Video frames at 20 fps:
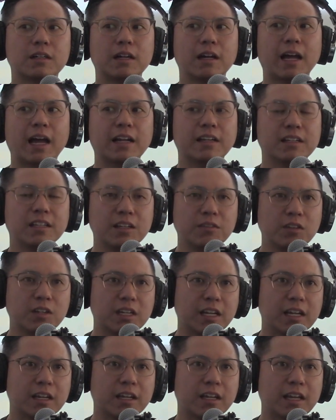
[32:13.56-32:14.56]
and even
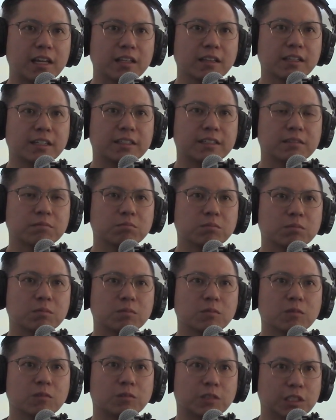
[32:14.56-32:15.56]
like
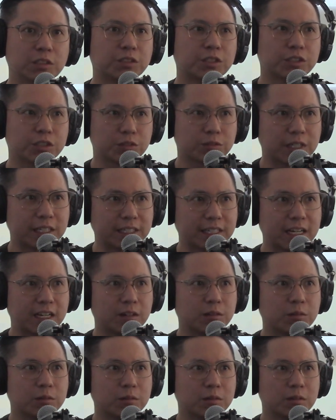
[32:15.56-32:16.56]
realtors right
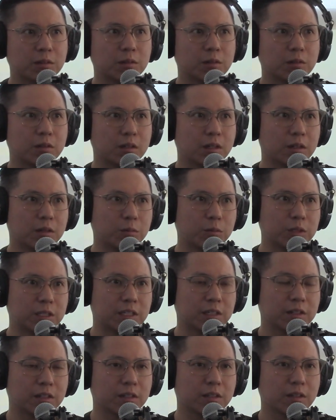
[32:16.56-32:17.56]
now would
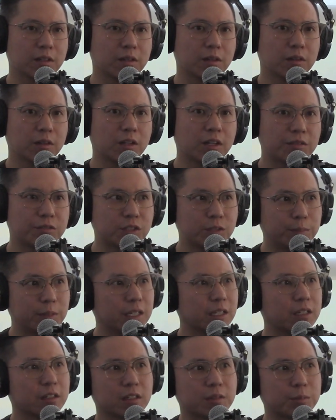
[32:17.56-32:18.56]
love to be
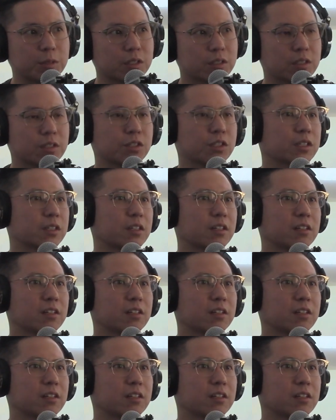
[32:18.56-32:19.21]
in our position,